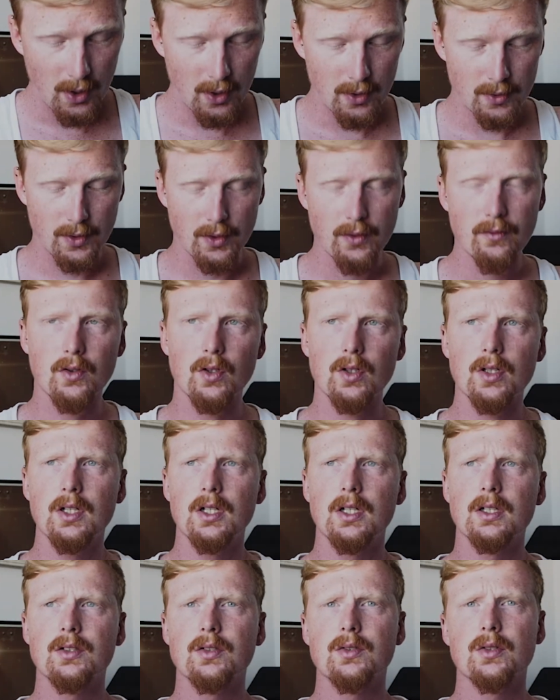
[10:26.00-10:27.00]
So you've got to
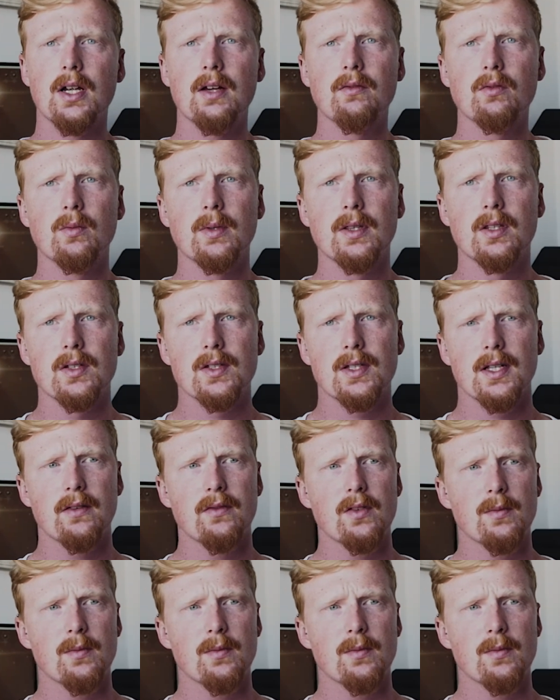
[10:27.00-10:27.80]
learn to travel with your safe